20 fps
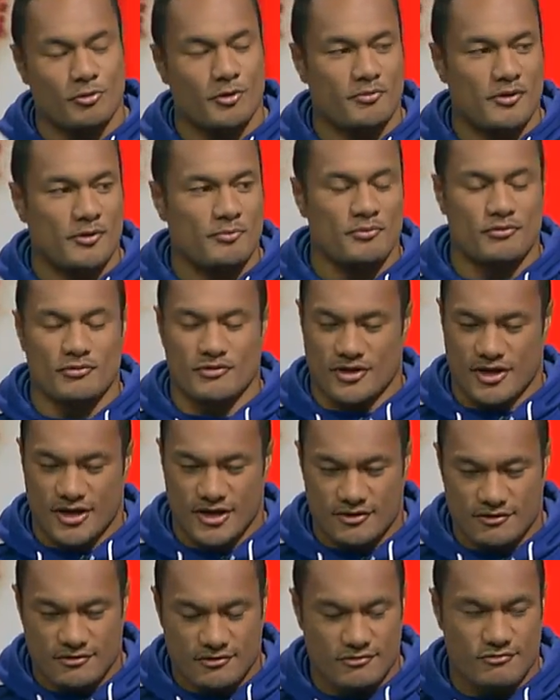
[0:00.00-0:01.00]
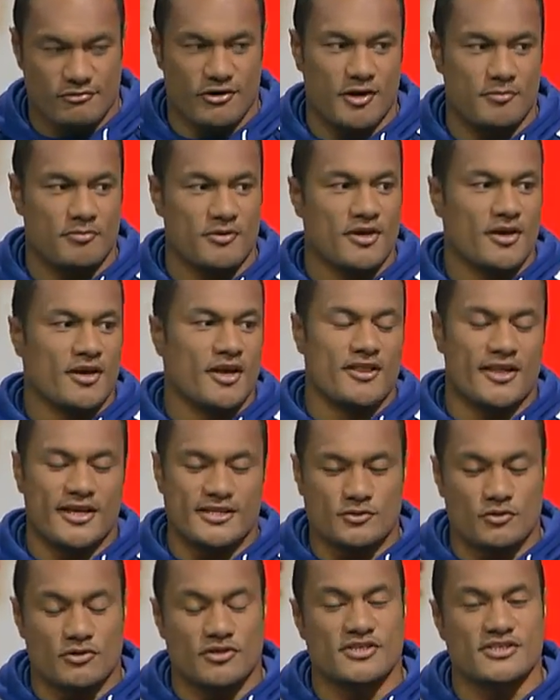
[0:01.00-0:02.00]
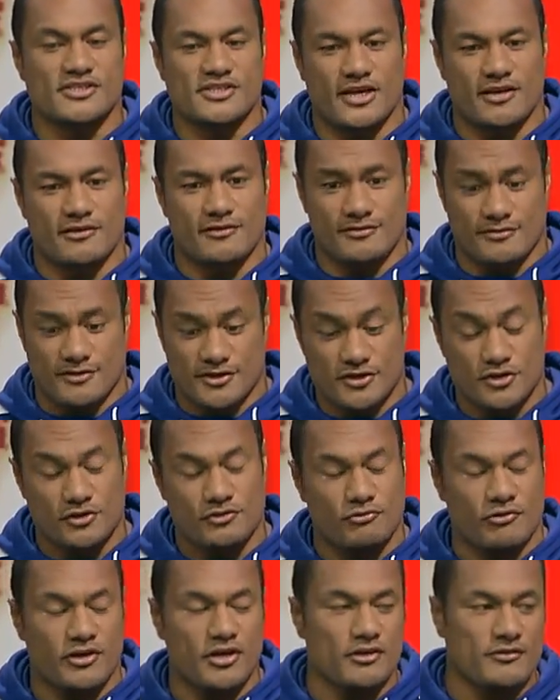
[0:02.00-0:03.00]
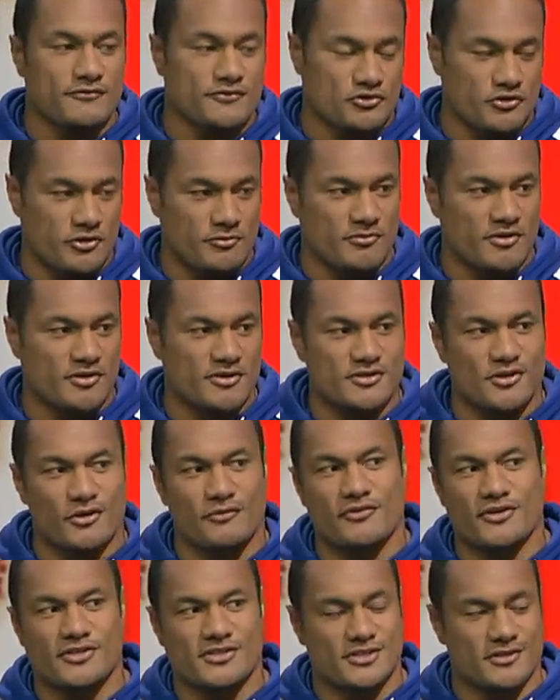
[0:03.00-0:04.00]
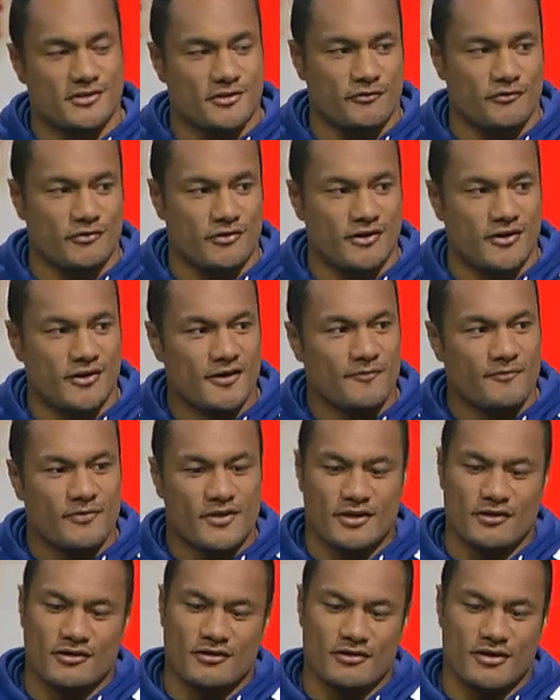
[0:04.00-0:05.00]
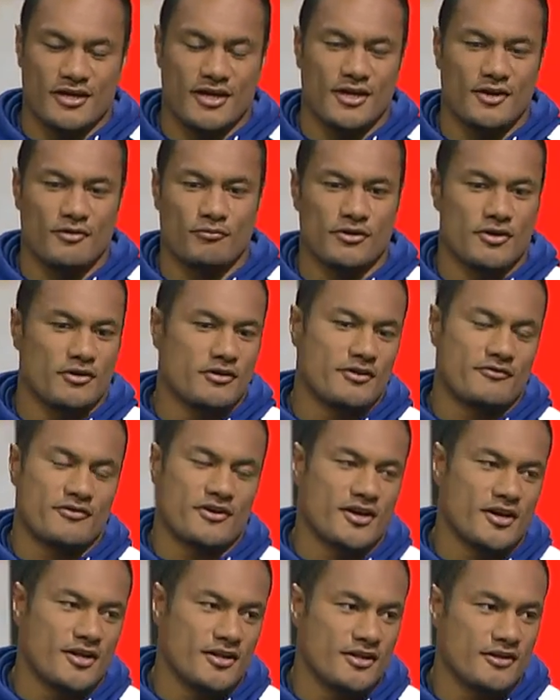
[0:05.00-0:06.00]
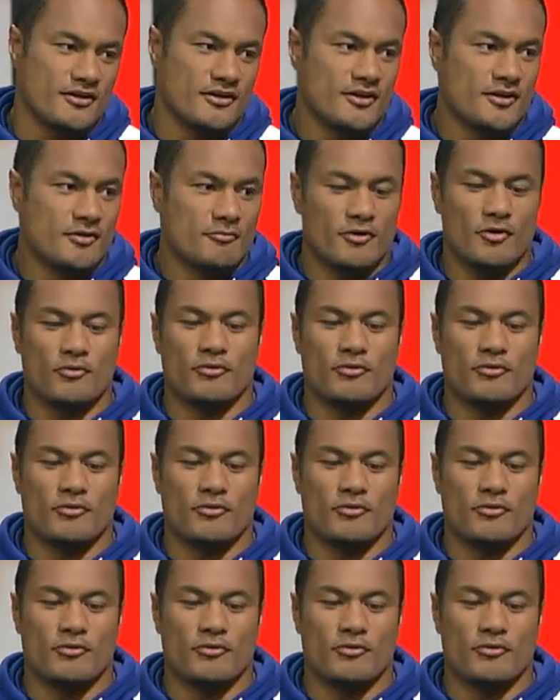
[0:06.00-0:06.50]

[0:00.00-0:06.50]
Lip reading: of people like crap. And that's what it is. Now, the degree of treatment is obviously different. You know, here we don't have a culling, but